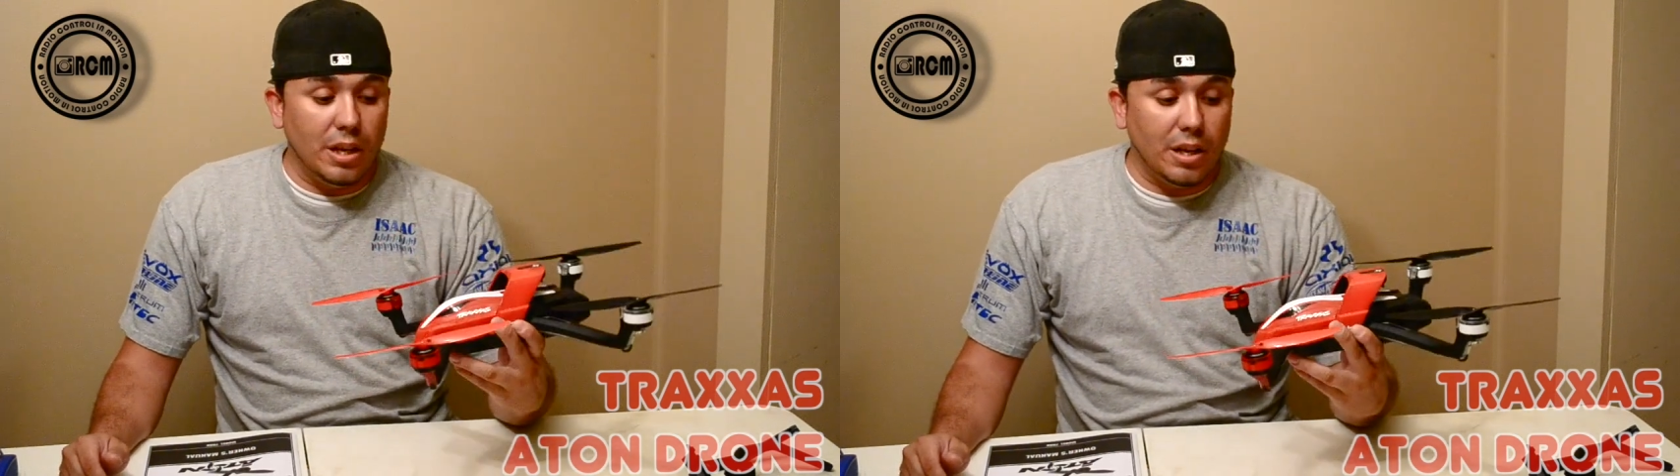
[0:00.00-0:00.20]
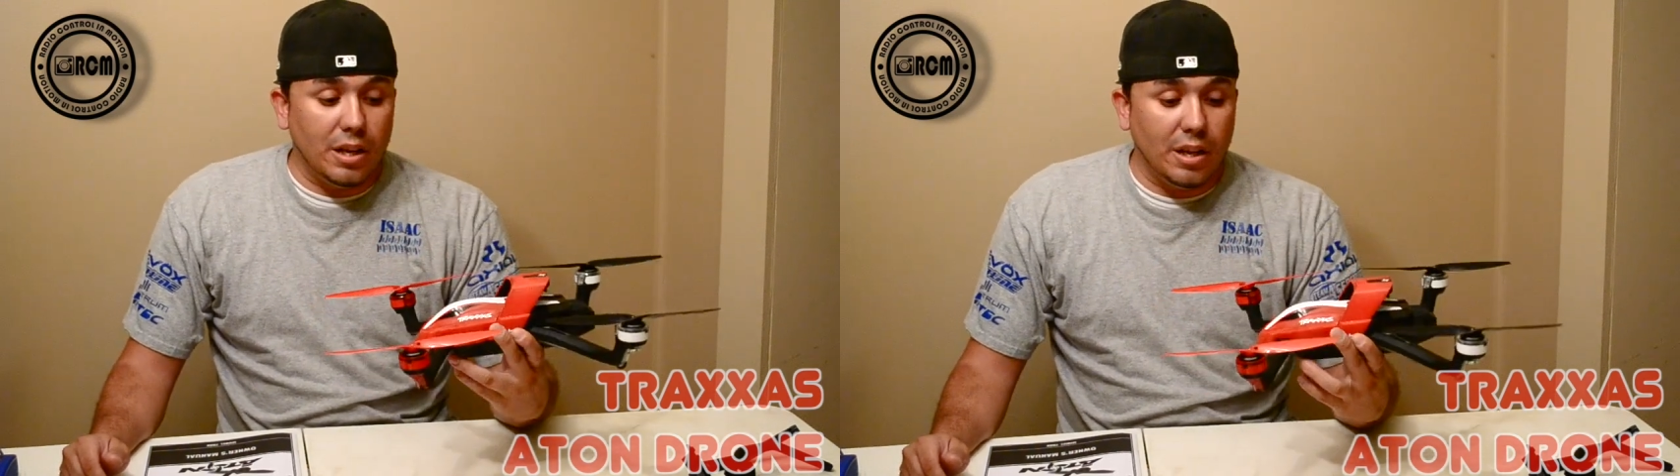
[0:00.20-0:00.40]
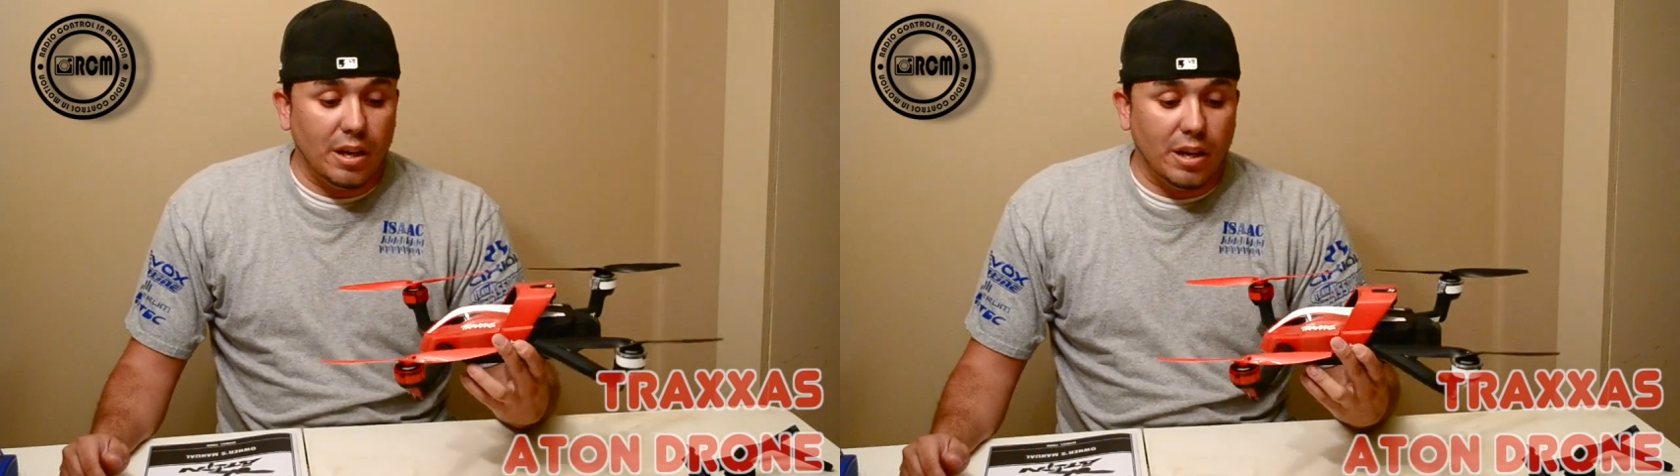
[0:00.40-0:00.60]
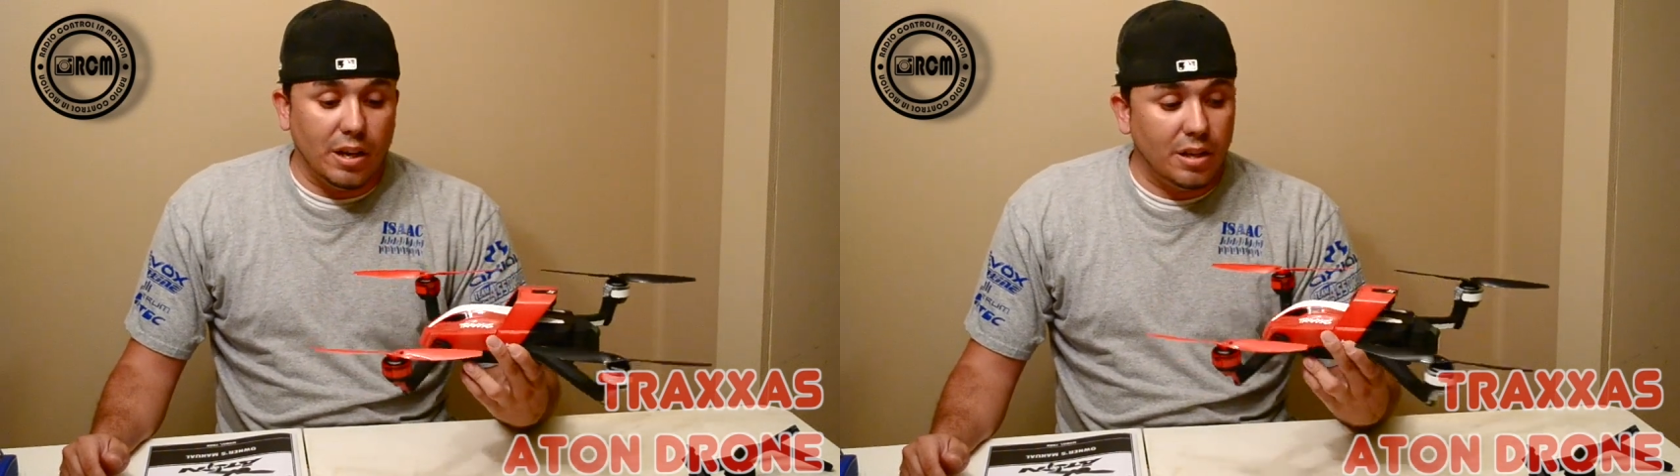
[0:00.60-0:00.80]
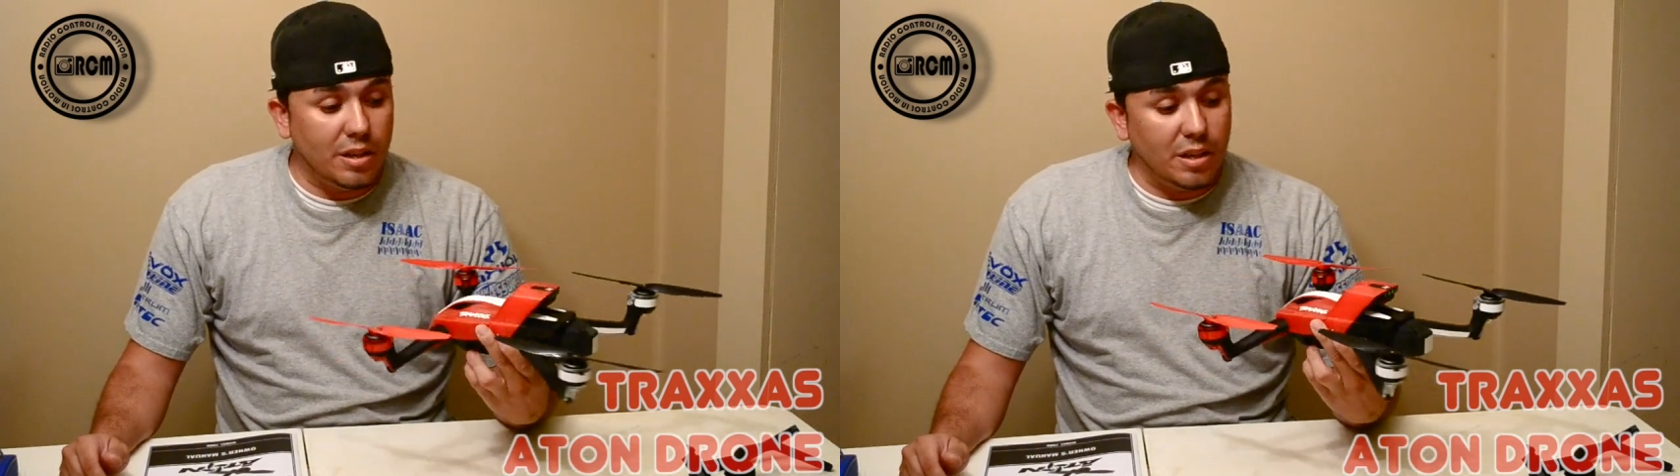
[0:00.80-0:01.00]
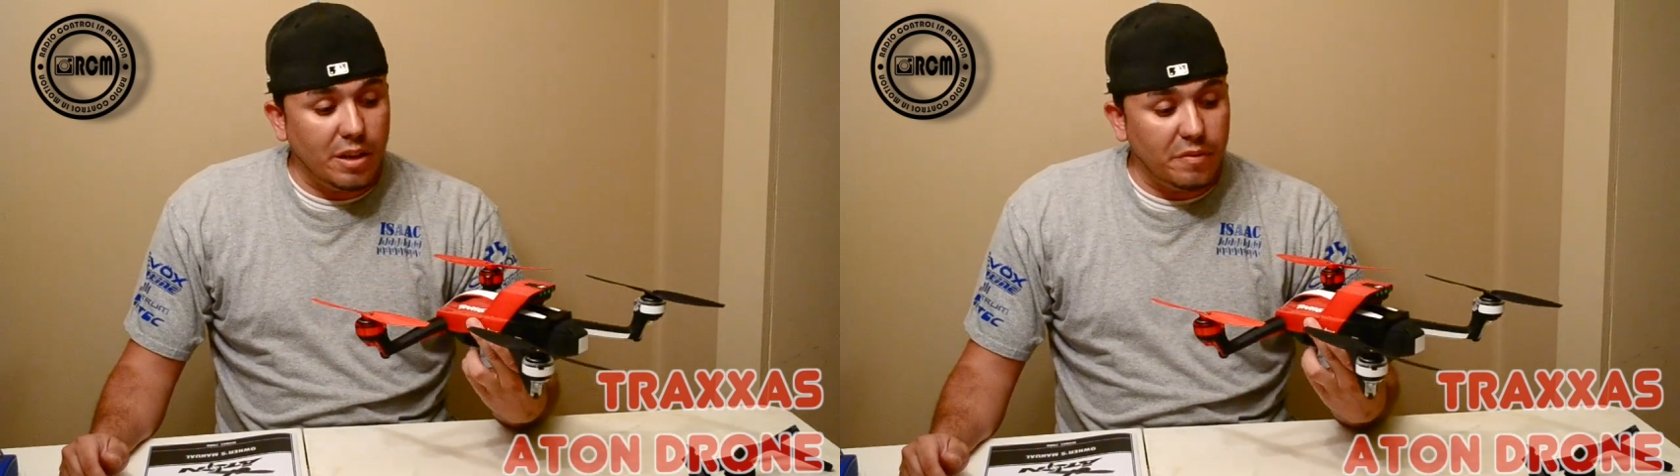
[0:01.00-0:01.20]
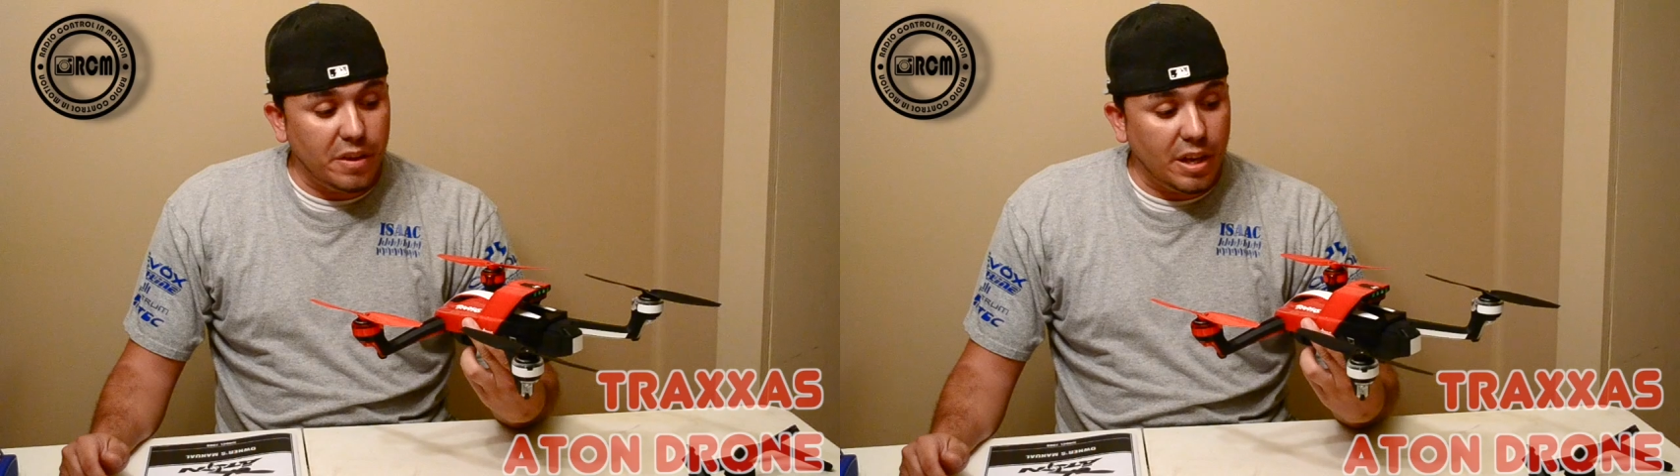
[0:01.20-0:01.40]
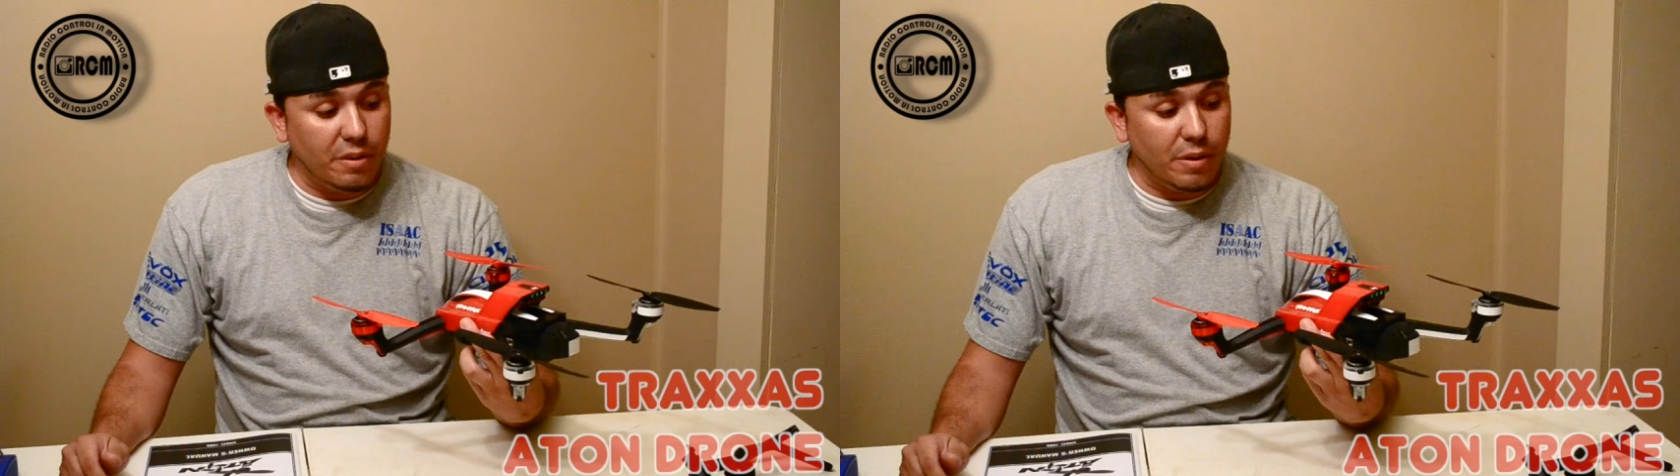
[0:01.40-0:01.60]
an
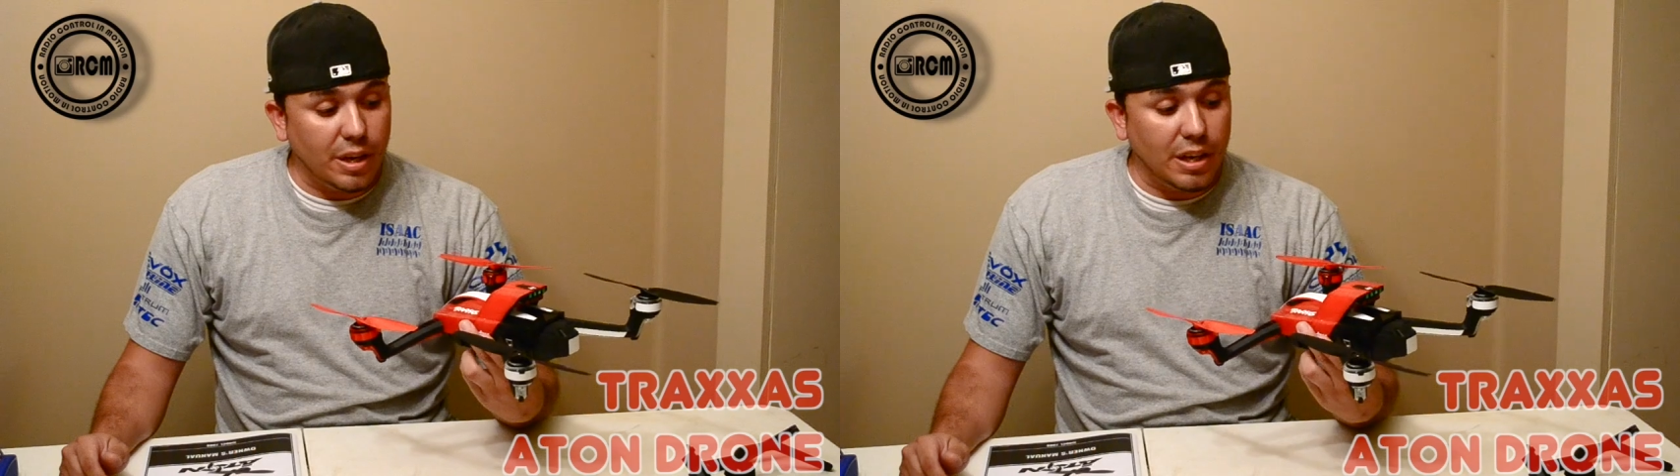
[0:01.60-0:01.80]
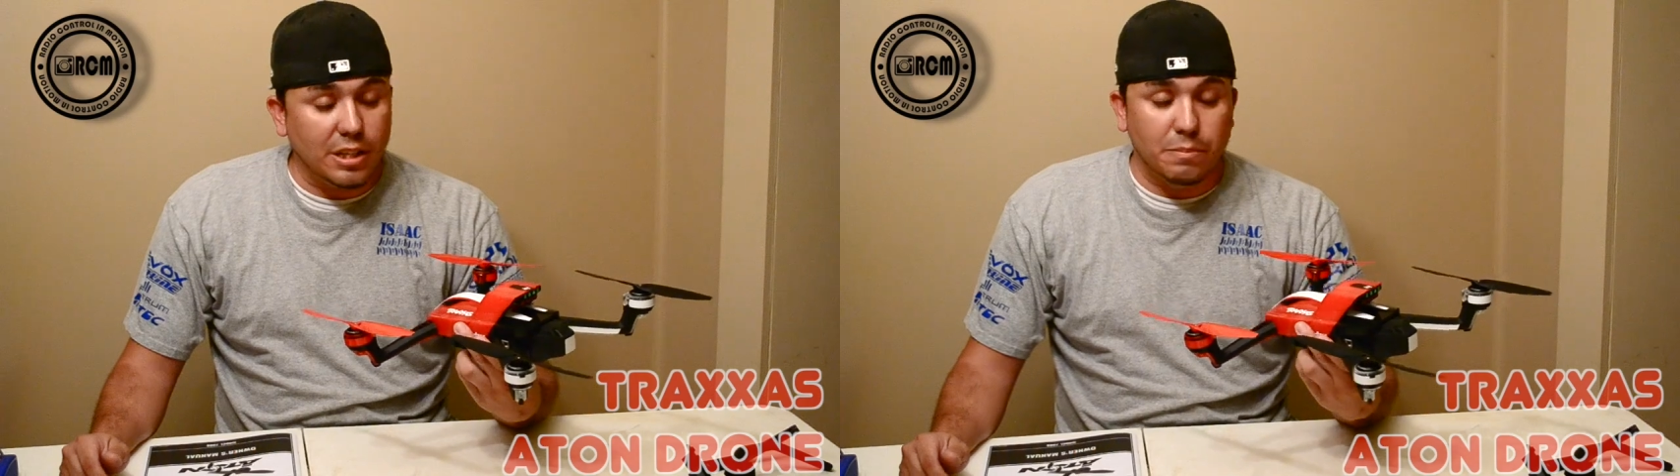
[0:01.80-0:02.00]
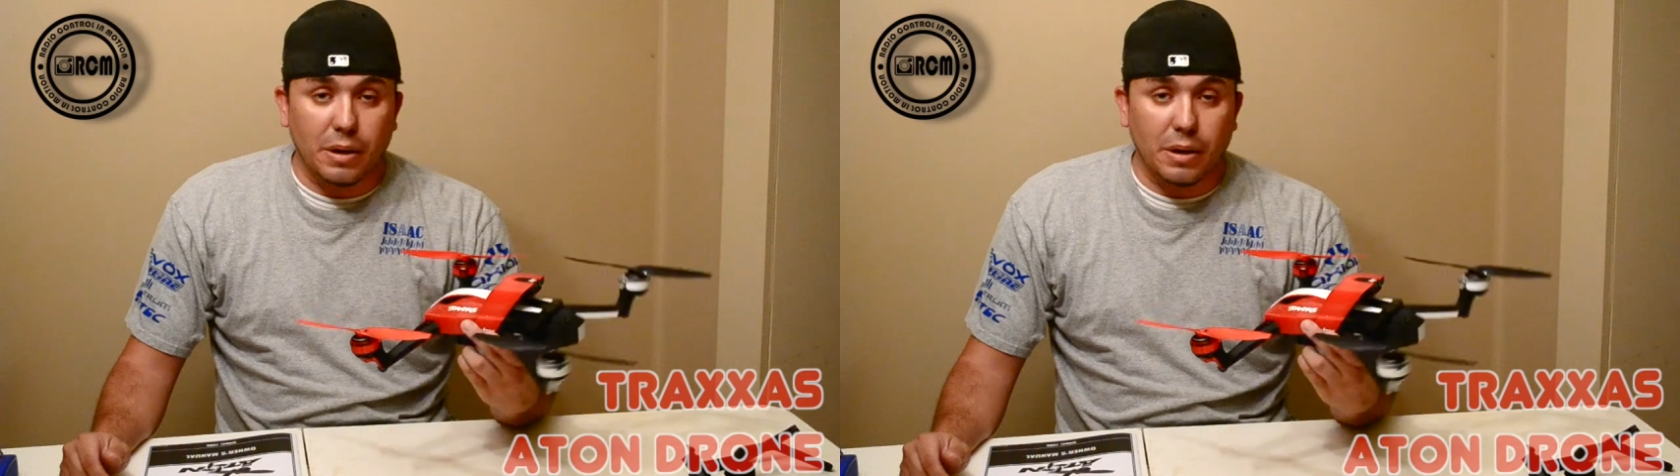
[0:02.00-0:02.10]
FAA regulation,